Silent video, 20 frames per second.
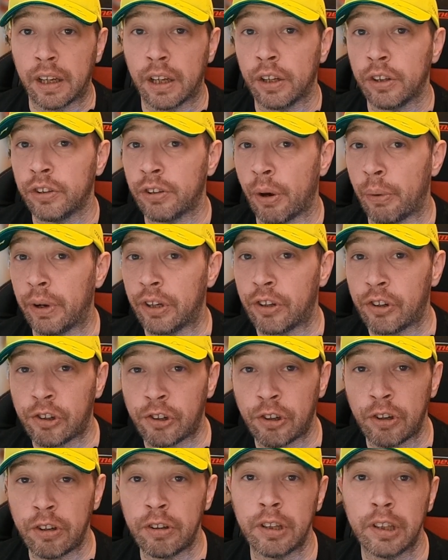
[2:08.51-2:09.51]
so it
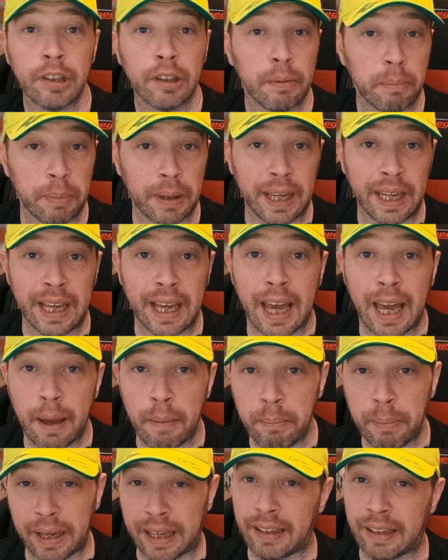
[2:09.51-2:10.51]
shouldn't be a
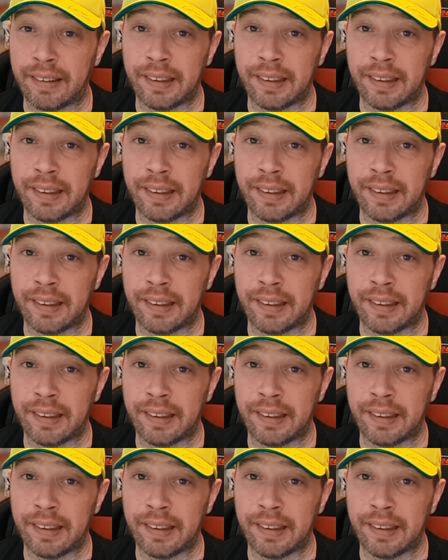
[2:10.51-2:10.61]
big